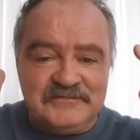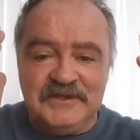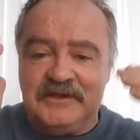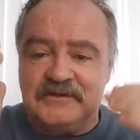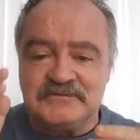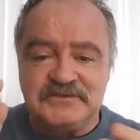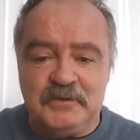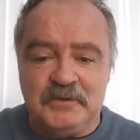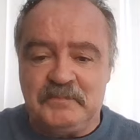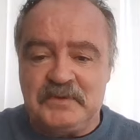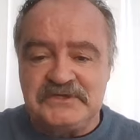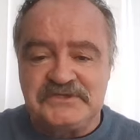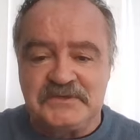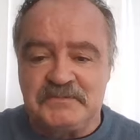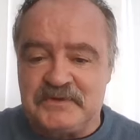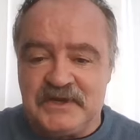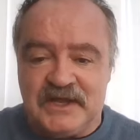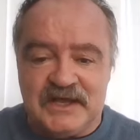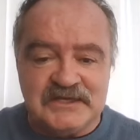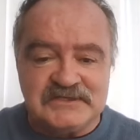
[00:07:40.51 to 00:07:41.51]
You know, don't be
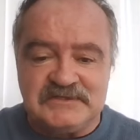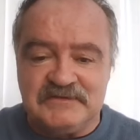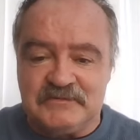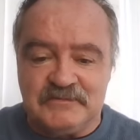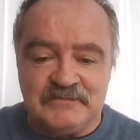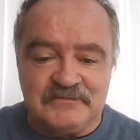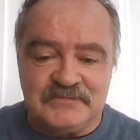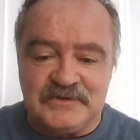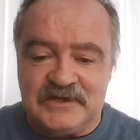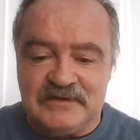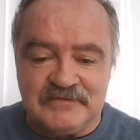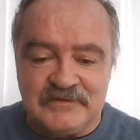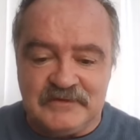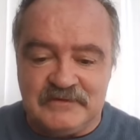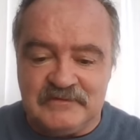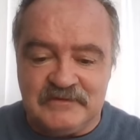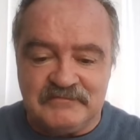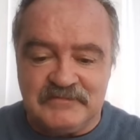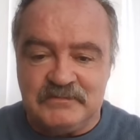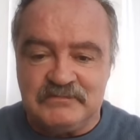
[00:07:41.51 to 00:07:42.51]
surprised if I'm
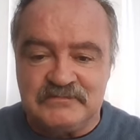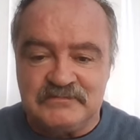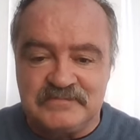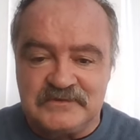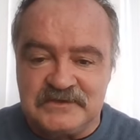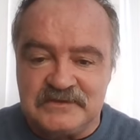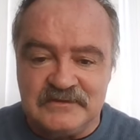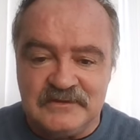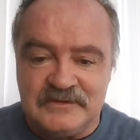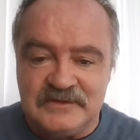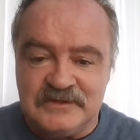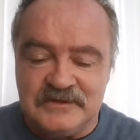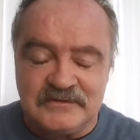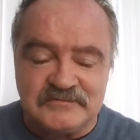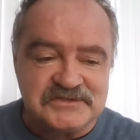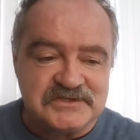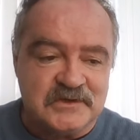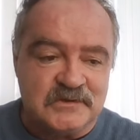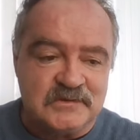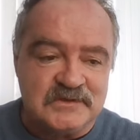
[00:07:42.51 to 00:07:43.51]
you
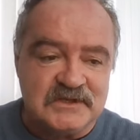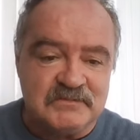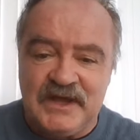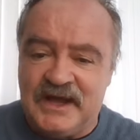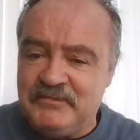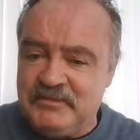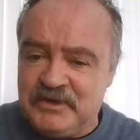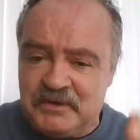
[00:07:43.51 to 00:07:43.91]
know, totally.